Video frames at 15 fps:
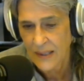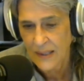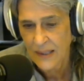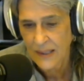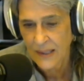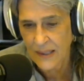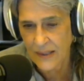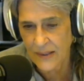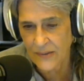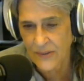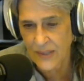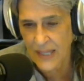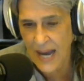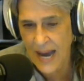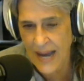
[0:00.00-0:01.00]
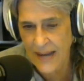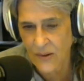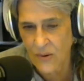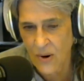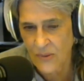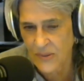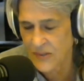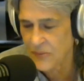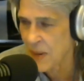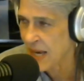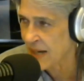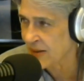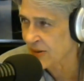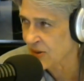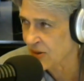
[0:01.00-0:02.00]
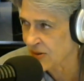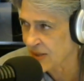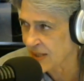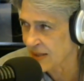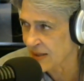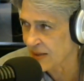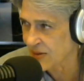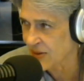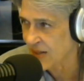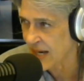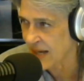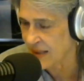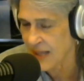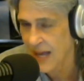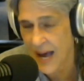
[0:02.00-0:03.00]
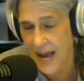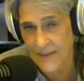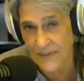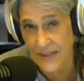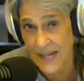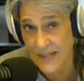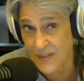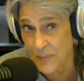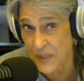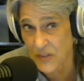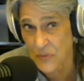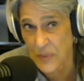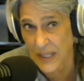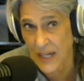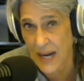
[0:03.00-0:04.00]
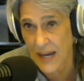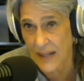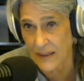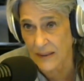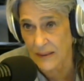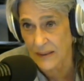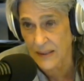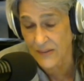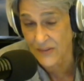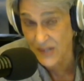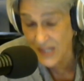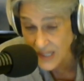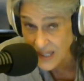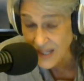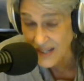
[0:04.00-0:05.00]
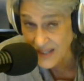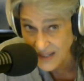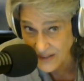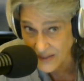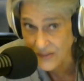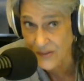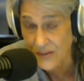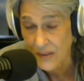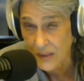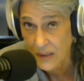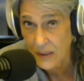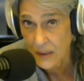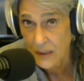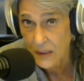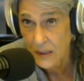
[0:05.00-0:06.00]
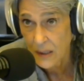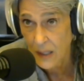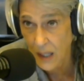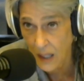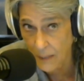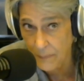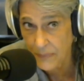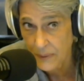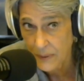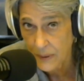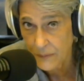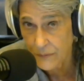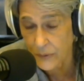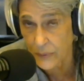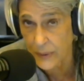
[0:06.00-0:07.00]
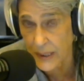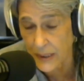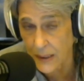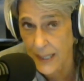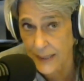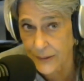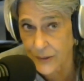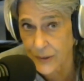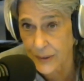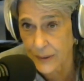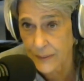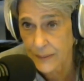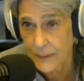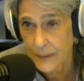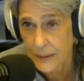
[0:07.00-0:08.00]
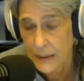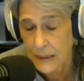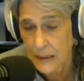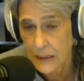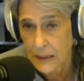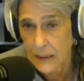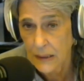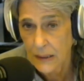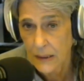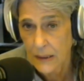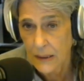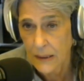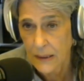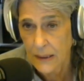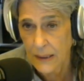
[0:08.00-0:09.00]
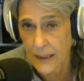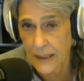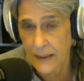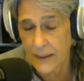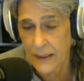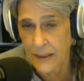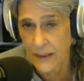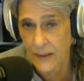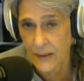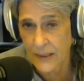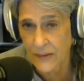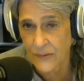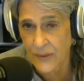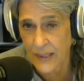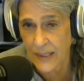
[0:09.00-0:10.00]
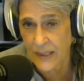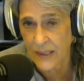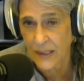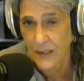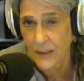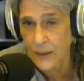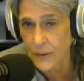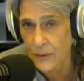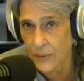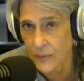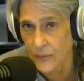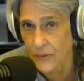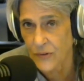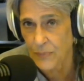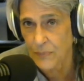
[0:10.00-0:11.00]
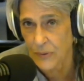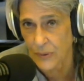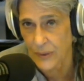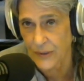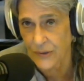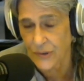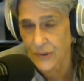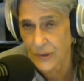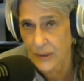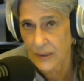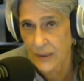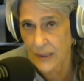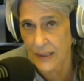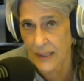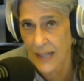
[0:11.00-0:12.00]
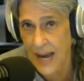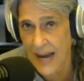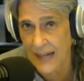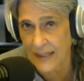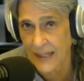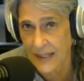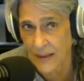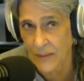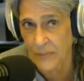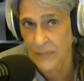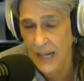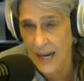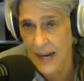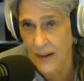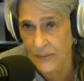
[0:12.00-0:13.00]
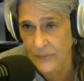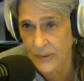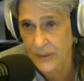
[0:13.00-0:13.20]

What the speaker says: is the guy who always manages to stay alive, and that's Mitch McConnell, because he is up for re-election. And there is a huge push to knock him out.